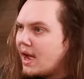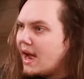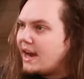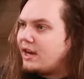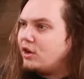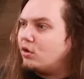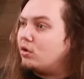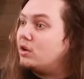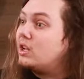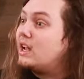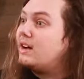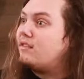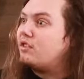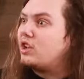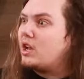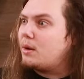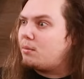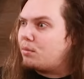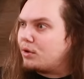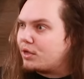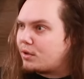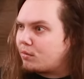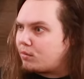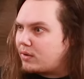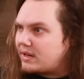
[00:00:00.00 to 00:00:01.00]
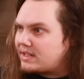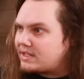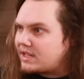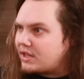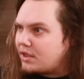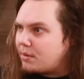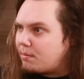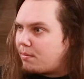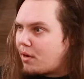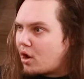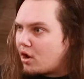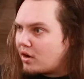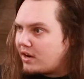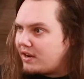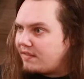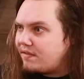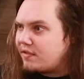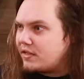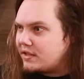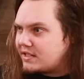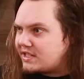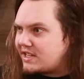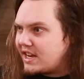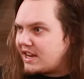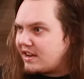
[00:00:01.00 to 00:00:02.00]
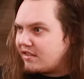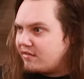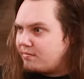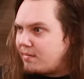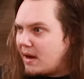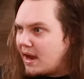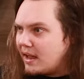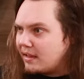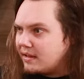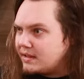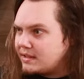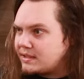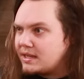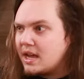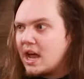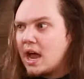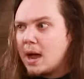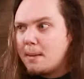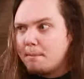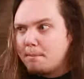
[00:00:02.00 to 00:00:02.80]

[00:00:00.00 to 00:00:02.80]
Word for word: and you'll level up with the rest of the party for the sake of balance.